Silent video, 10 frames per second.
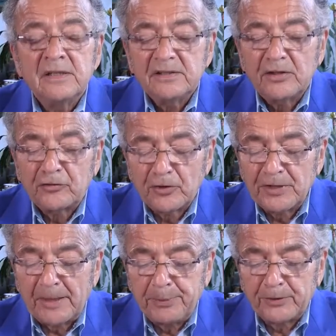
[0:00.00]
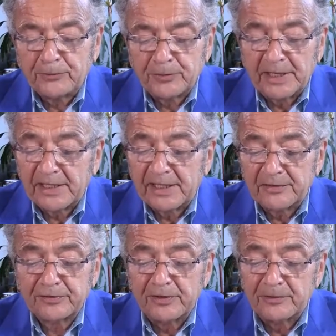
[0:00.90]
They show that picture of that
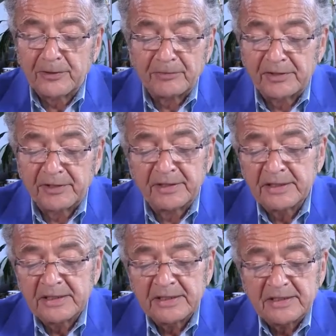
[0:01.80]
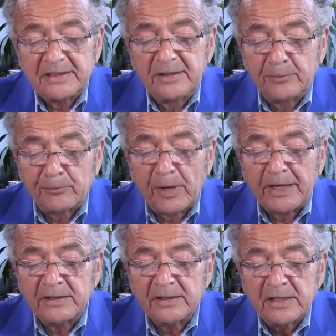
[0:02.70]
Katson over there. And we
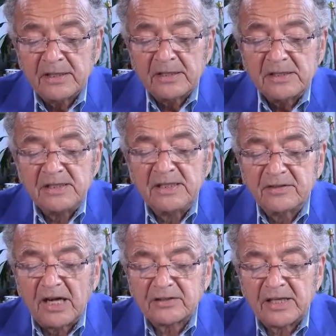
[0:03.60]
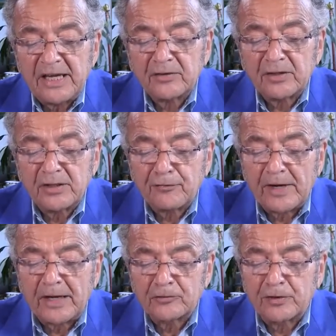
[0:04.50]
write, Dr. Anthony
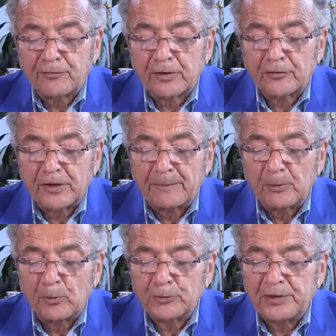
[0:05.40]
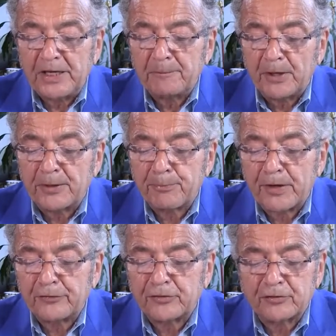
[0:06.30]
Fauci, for example, ordained by the
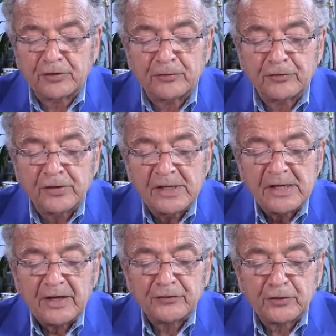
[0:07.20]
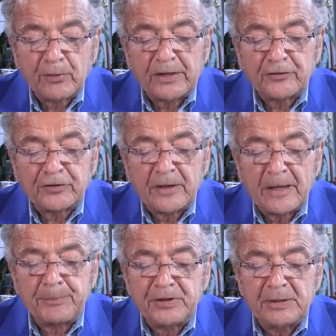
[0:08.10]
prostitutes as the greatest
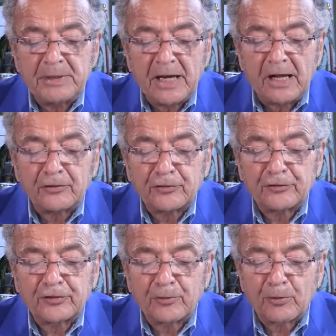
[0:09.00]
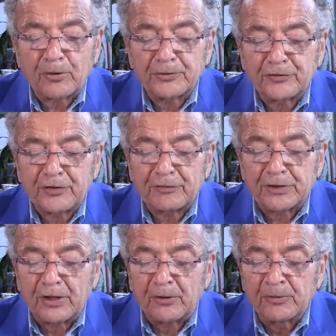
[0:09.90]
epidemiologist in the world has ever
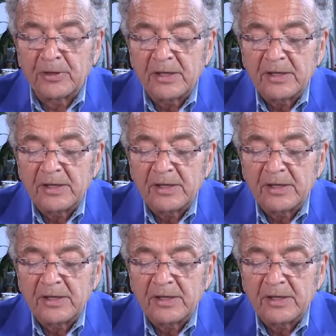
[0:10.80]
known,